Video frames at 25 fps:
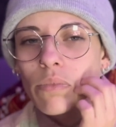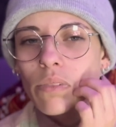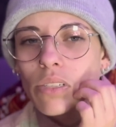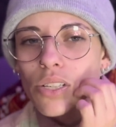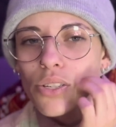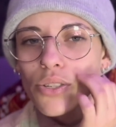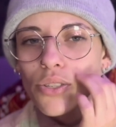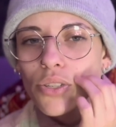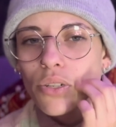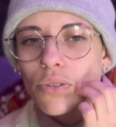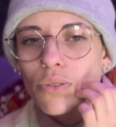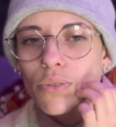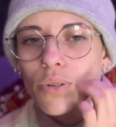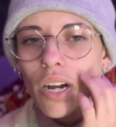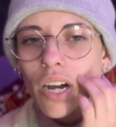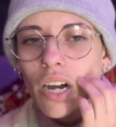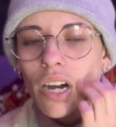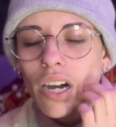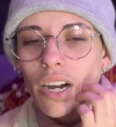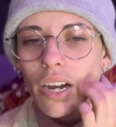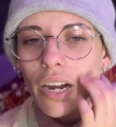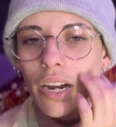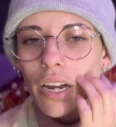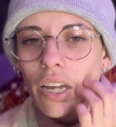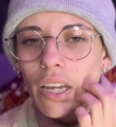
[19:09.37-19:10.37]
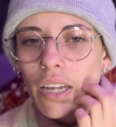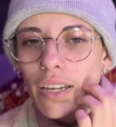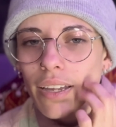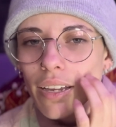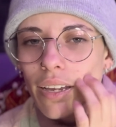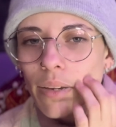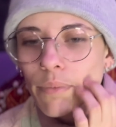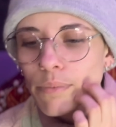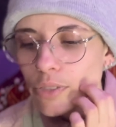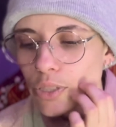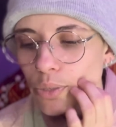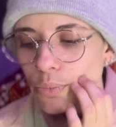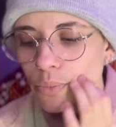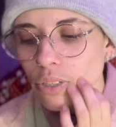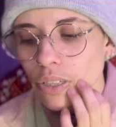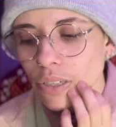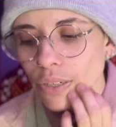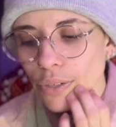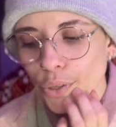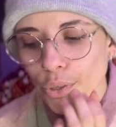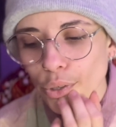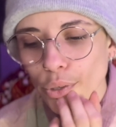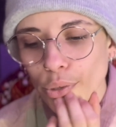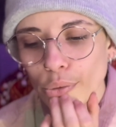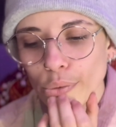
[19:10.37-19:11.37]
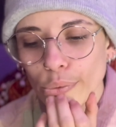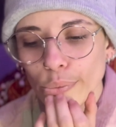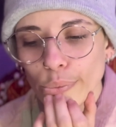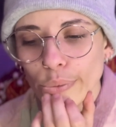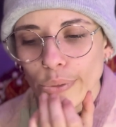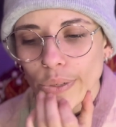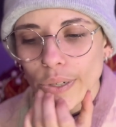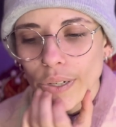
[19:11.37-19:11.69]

So I am someone who,